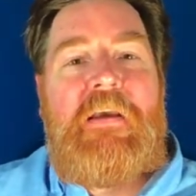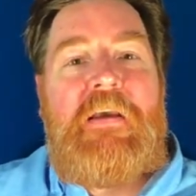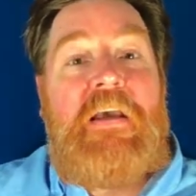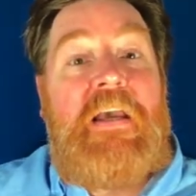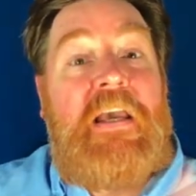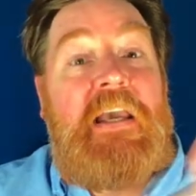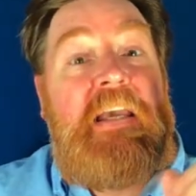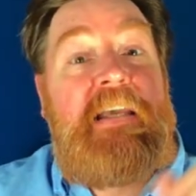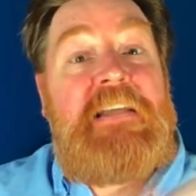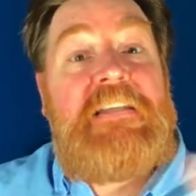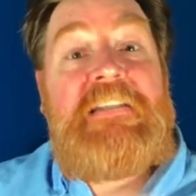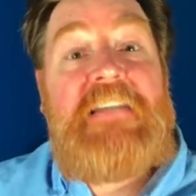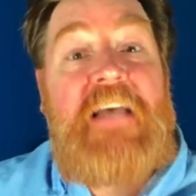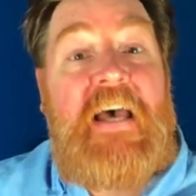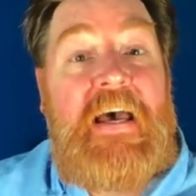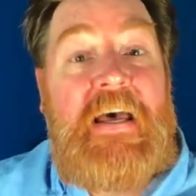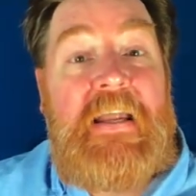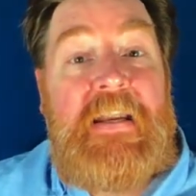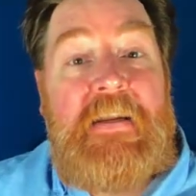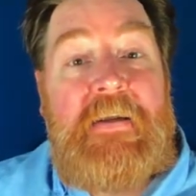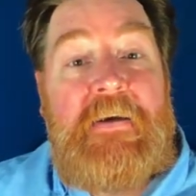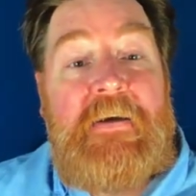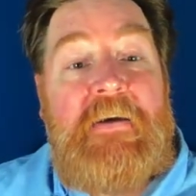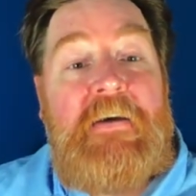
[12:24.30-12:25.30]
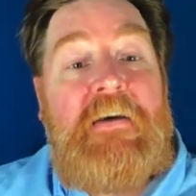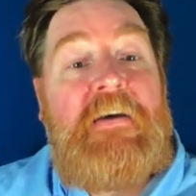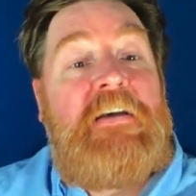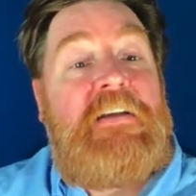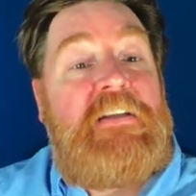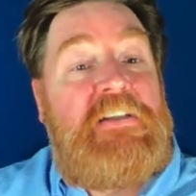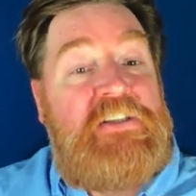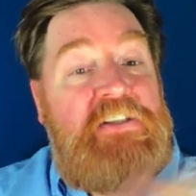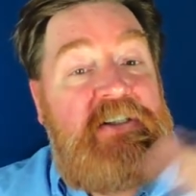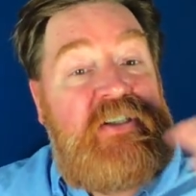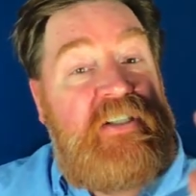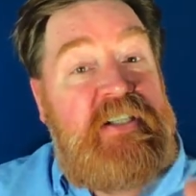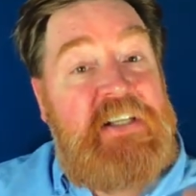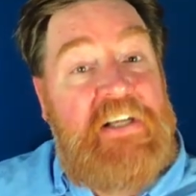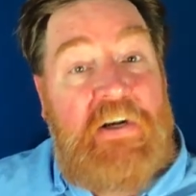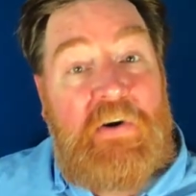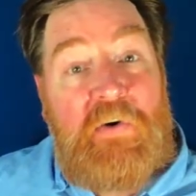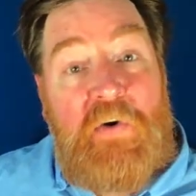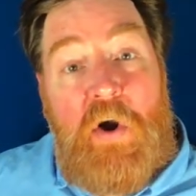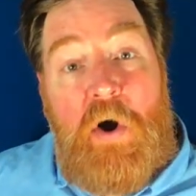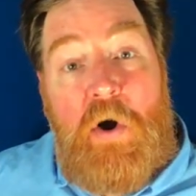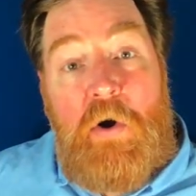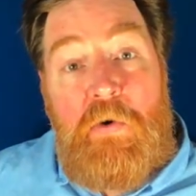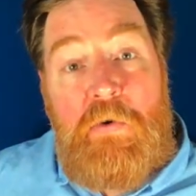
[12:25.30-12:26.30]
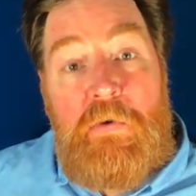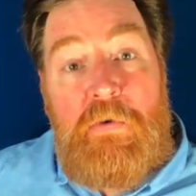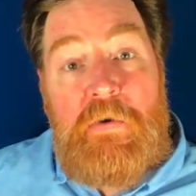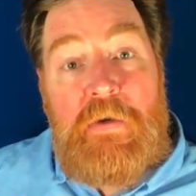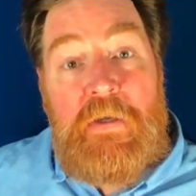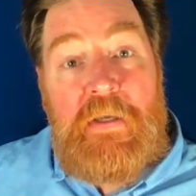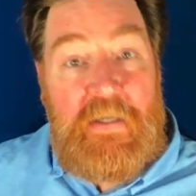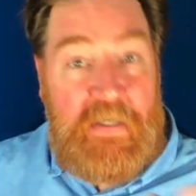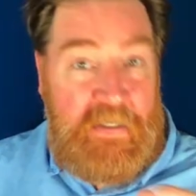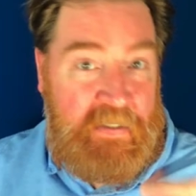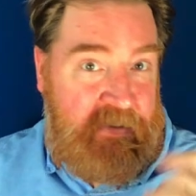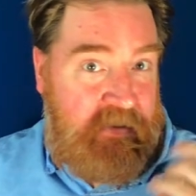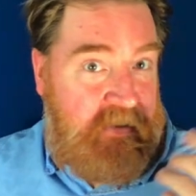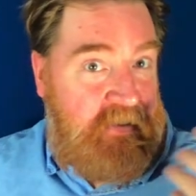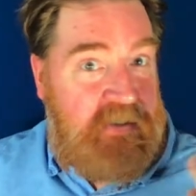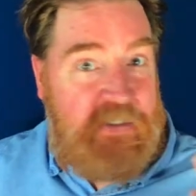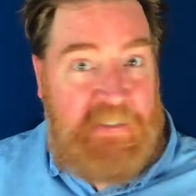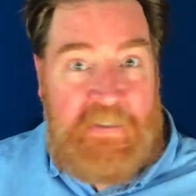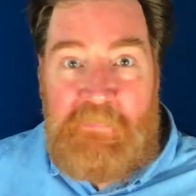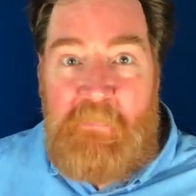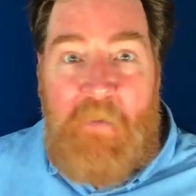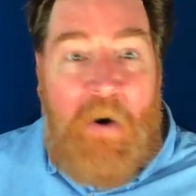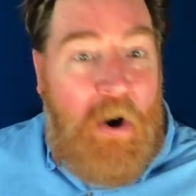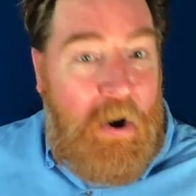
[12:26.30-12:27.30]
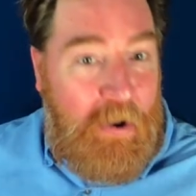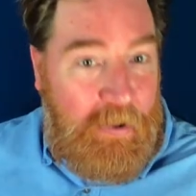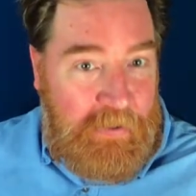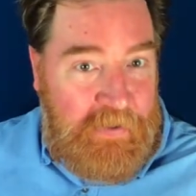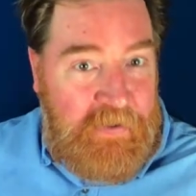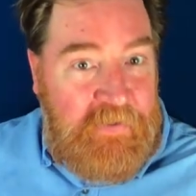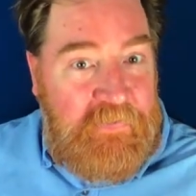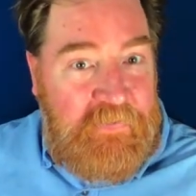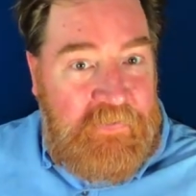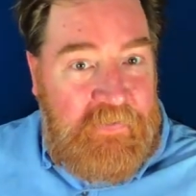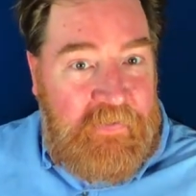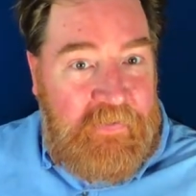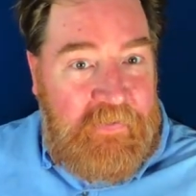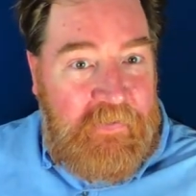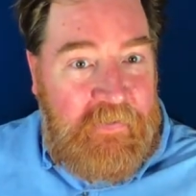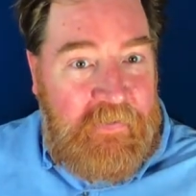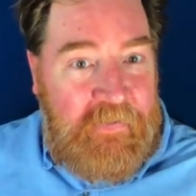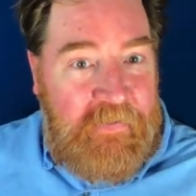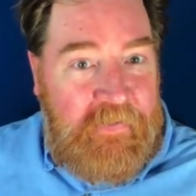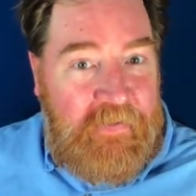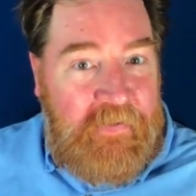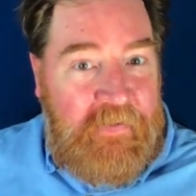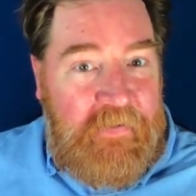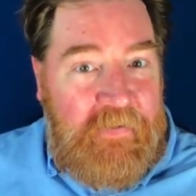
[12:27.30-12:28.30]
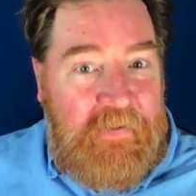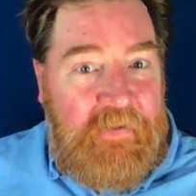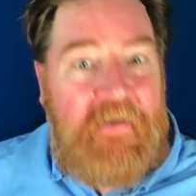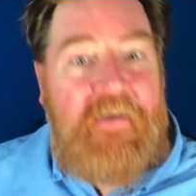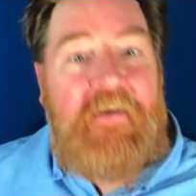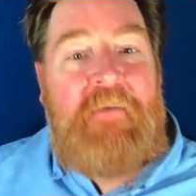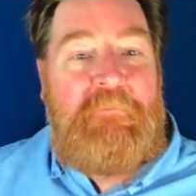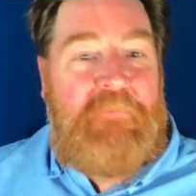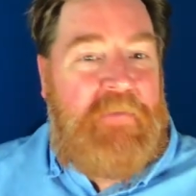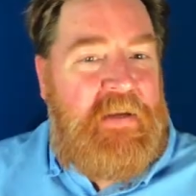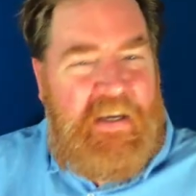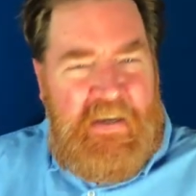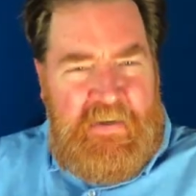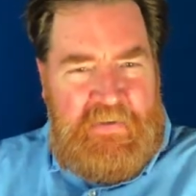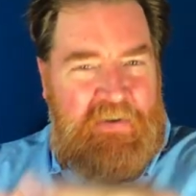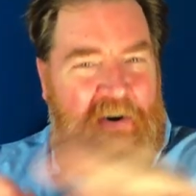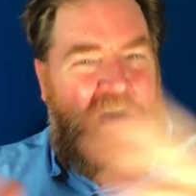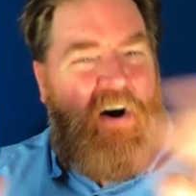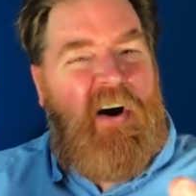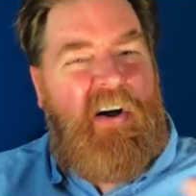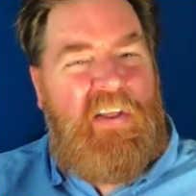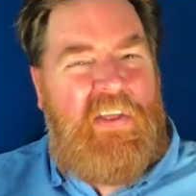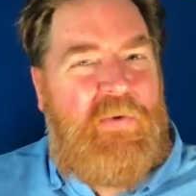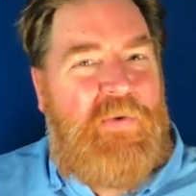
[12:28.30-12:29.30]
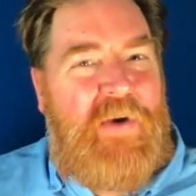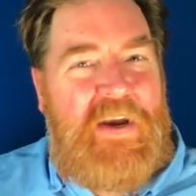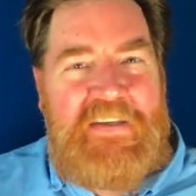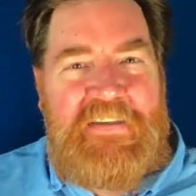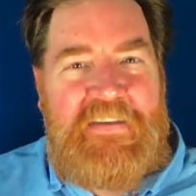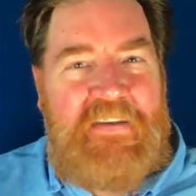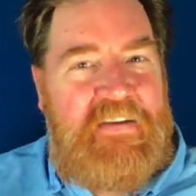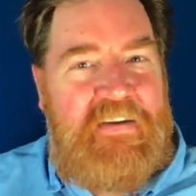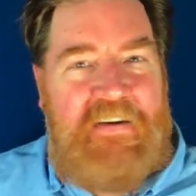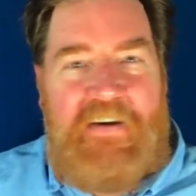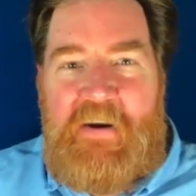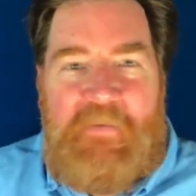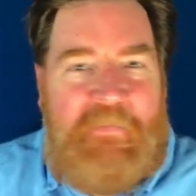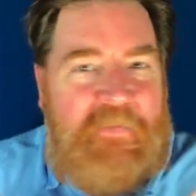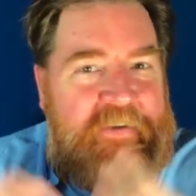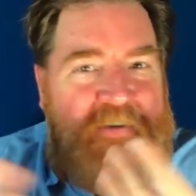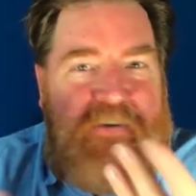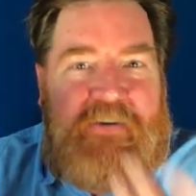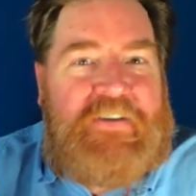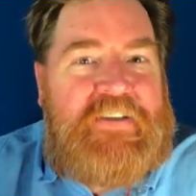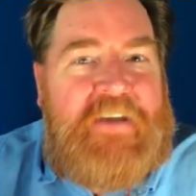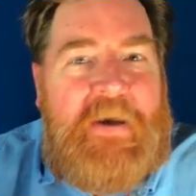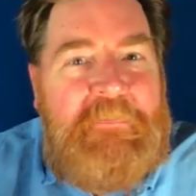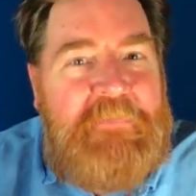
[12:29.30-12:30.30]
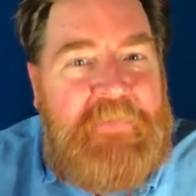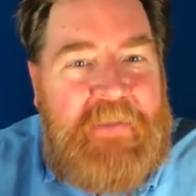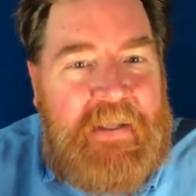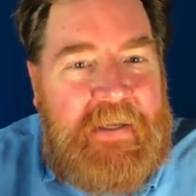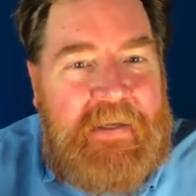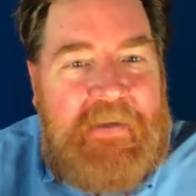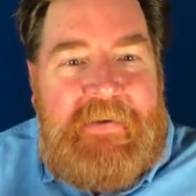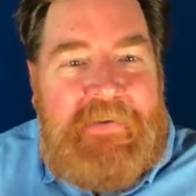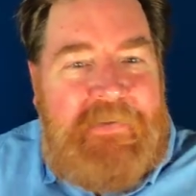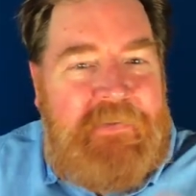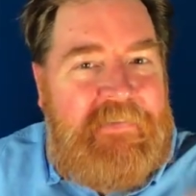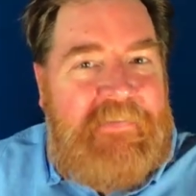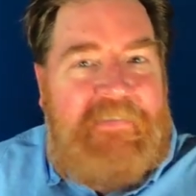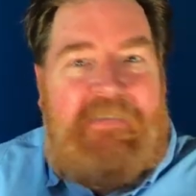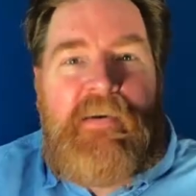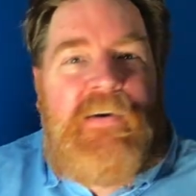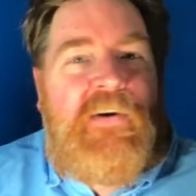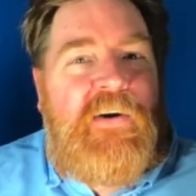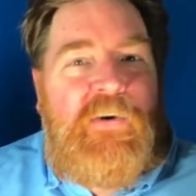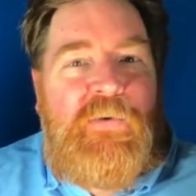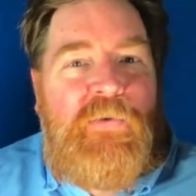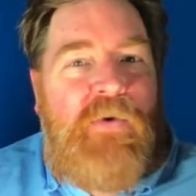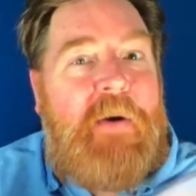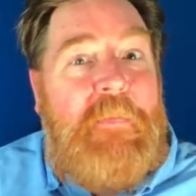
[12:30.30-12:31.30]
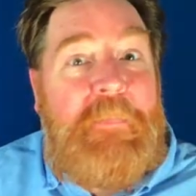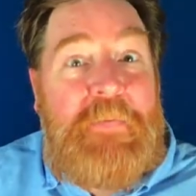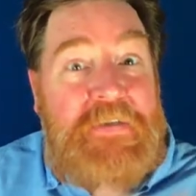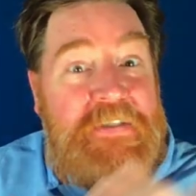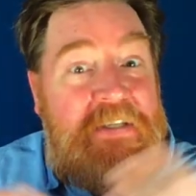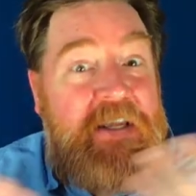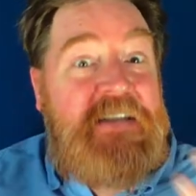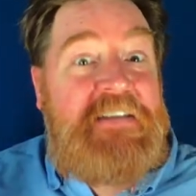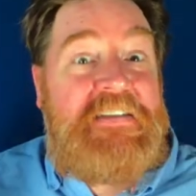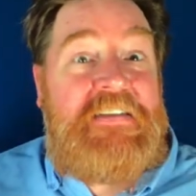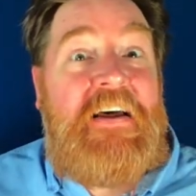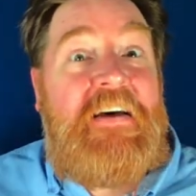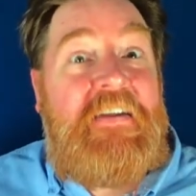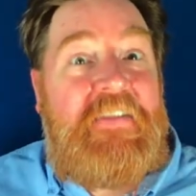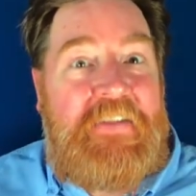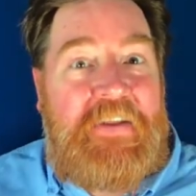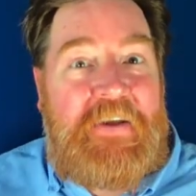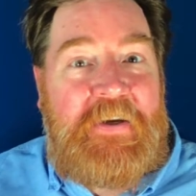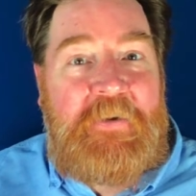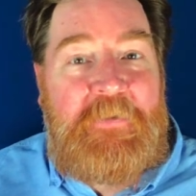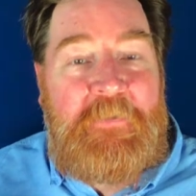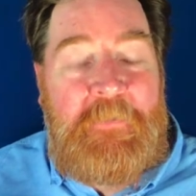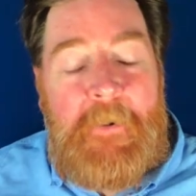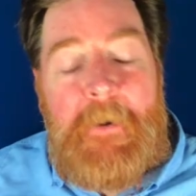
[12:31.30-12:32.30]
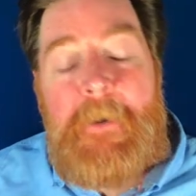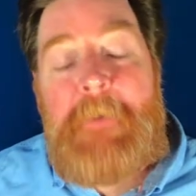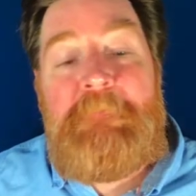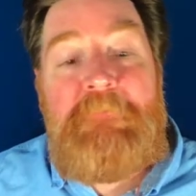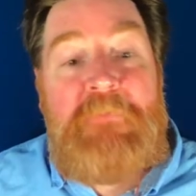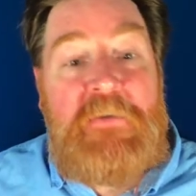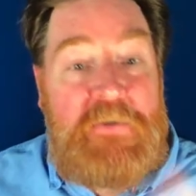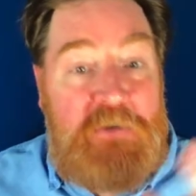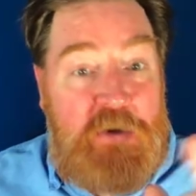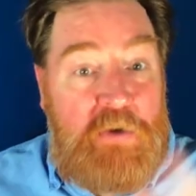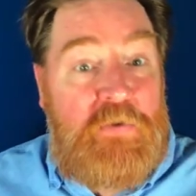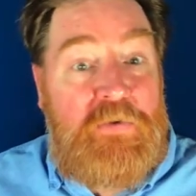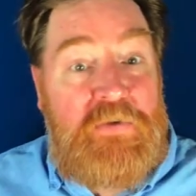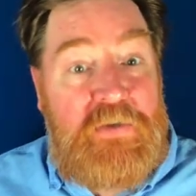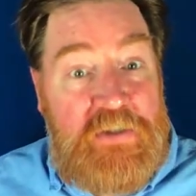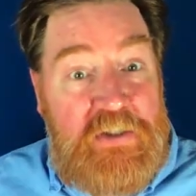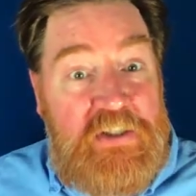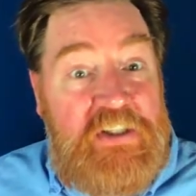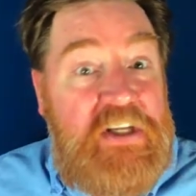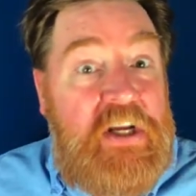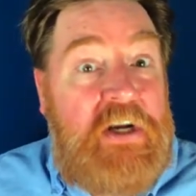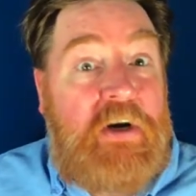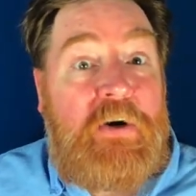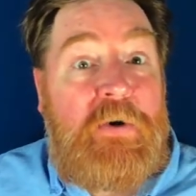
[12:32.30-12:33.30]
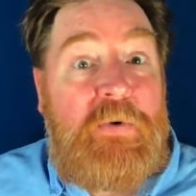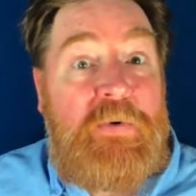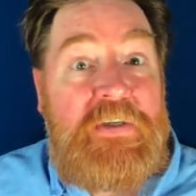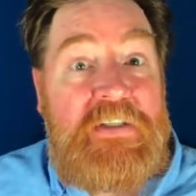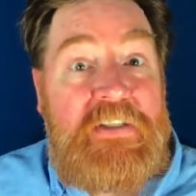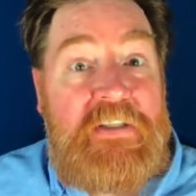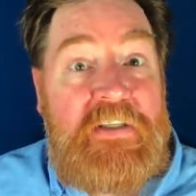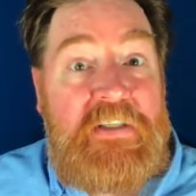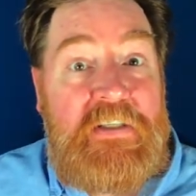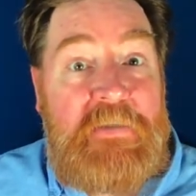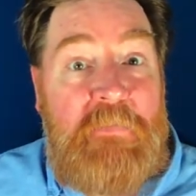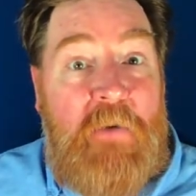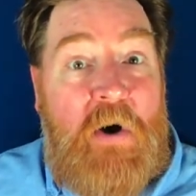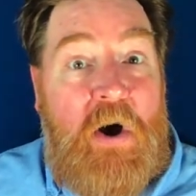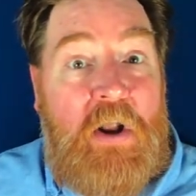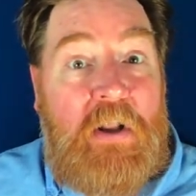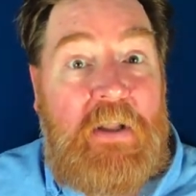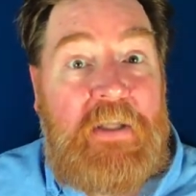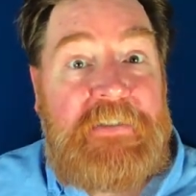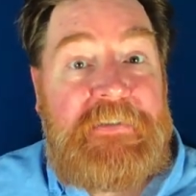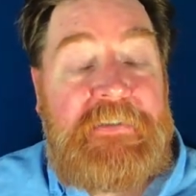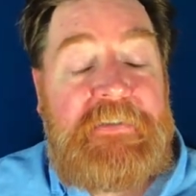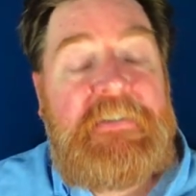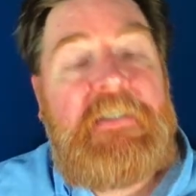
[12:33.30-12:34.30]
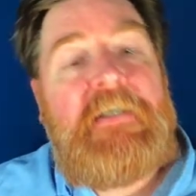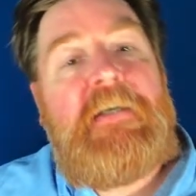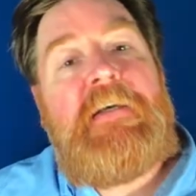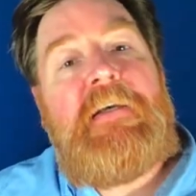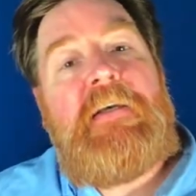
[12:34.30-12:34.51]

He said 0 is the smallest because all the rest of the numbers are something and 0 represents nothing, right? So 0 is the smallest